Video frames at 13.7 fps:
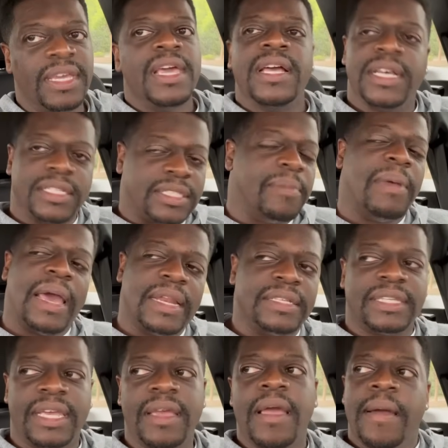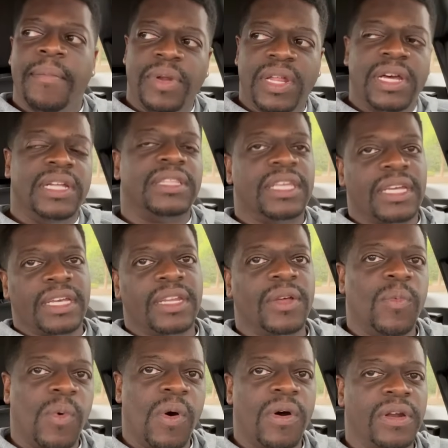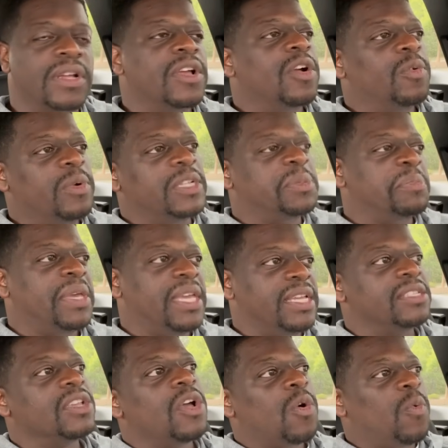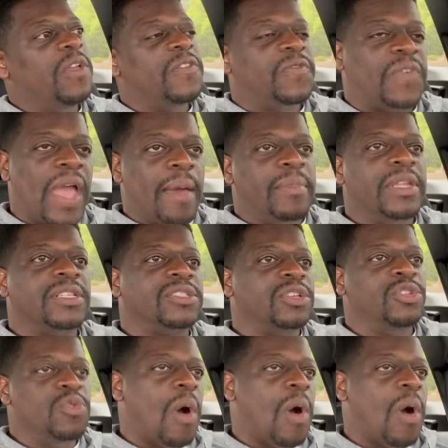Because somebody say blood thicker than water, which means we family, so you